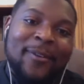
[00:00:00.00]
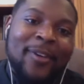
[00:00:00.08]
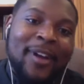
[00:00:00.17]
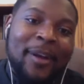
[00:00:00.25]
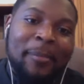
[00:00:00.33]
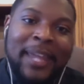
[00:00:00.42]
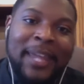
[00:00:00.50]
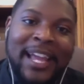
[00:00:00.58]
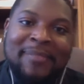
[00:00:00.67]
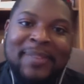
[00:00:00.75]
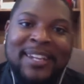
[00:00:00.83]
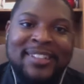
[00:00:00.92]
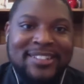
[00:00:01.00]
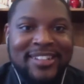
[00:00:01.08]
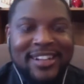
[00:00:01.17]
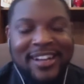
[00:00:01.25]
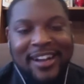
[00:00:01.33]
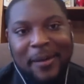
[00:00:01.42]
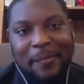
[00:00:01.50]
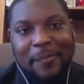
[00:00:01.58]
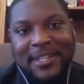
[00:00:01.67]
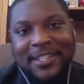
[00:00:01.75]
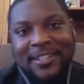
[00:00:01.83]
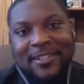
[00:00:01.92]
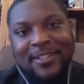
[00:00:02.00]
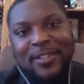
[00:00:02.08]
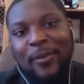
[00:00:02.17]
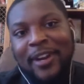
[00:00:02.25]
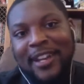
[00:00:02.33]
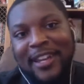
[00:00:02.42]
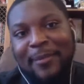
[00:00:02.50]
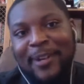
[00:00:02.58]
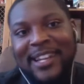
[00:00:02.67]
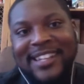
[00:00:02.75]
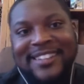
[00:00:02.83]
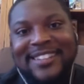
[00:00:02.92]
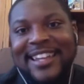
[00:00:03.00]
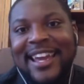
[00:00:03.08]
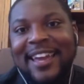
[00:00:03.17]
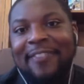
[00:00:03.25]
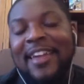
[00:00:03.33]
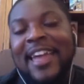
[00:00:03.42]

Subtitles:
a Black minister to come to join him on his staff.